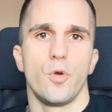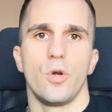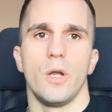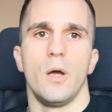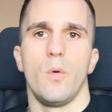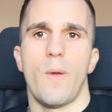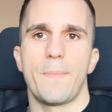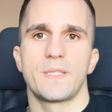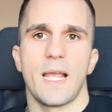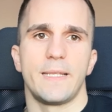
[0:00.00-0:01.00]
your
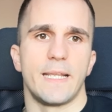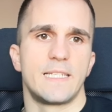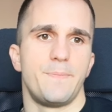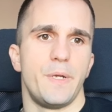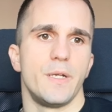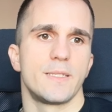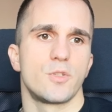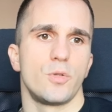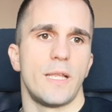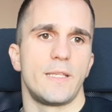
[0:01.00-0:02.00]
website experience
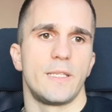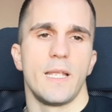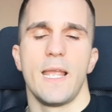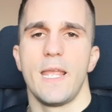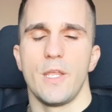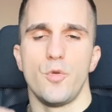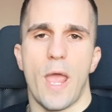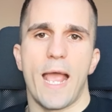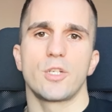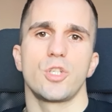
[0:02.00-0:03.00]
so that you
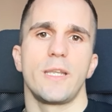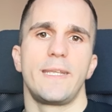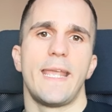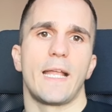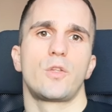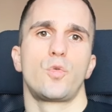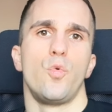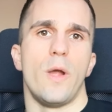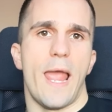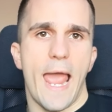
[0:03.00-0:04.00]
actually get
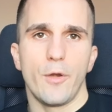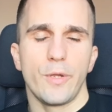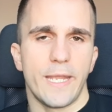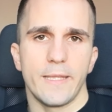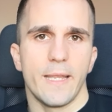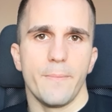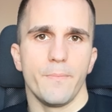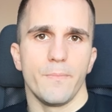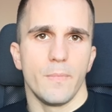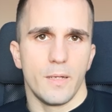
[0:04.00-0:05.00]
to educate
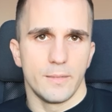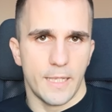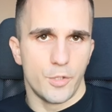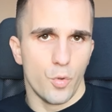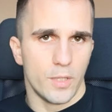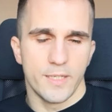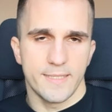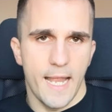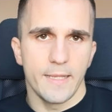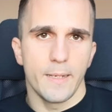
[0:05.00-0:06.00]
them, that you
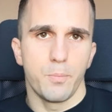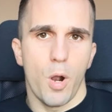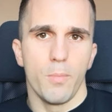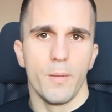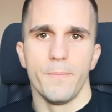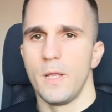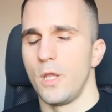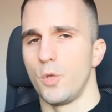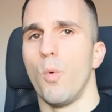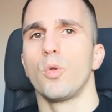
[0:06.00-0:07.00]
understand their problem.
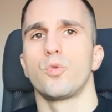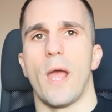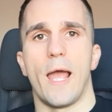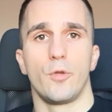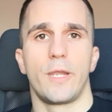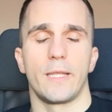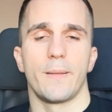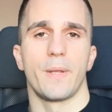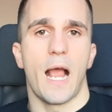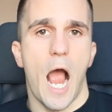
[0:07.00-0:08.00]
You want to educate
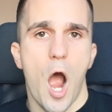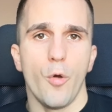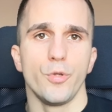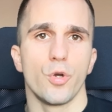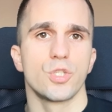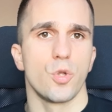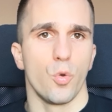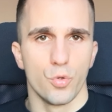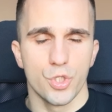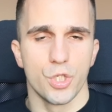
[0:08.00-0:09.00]
them how your
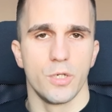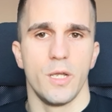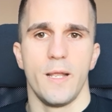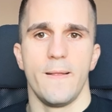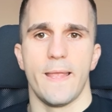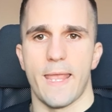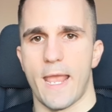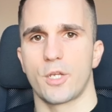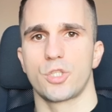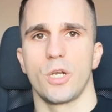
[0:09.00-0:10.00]
solution
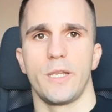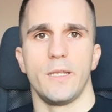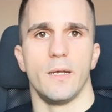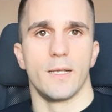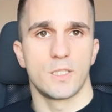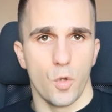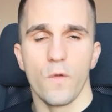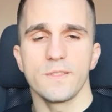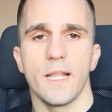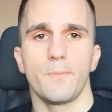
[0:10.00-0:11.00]
actually
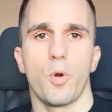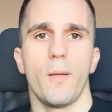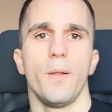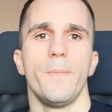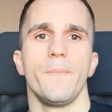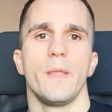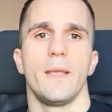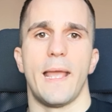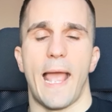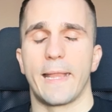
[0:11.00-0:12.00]
solves that problem,
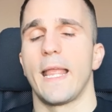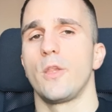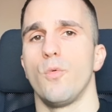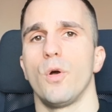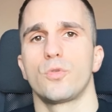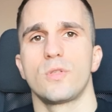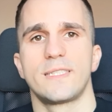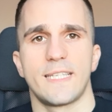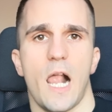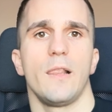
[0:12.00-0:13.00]
and then you want to
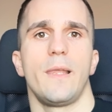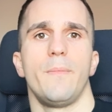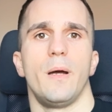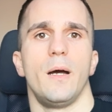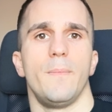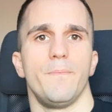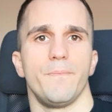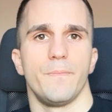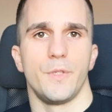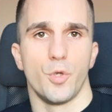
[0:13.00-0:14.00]
sell them
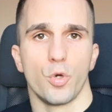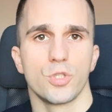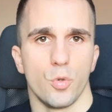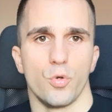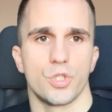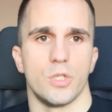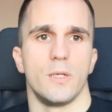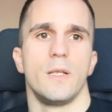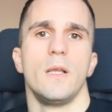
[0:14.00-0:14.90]
your solution.